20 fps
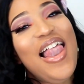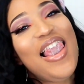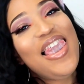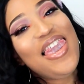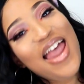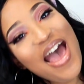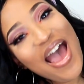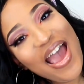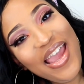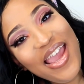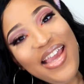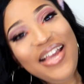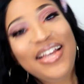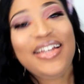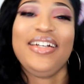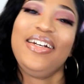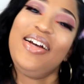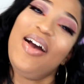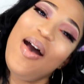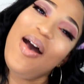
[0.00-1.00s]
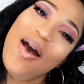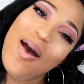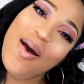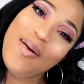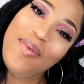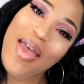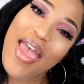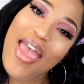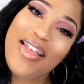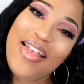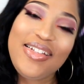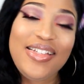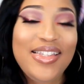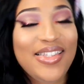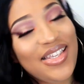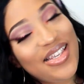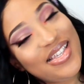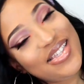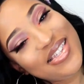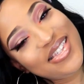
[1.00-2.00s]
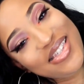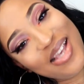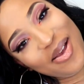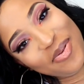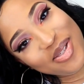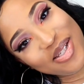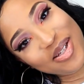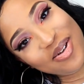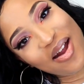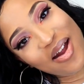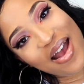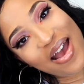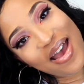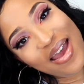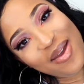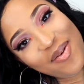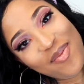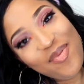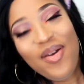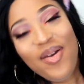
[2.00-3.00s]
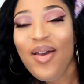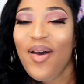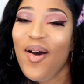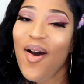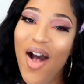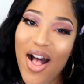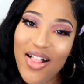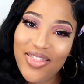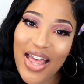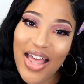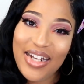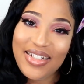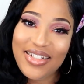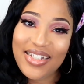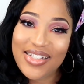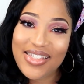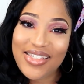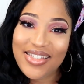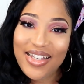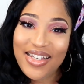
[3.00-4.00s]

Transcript: Like, comment, subscribe, all that good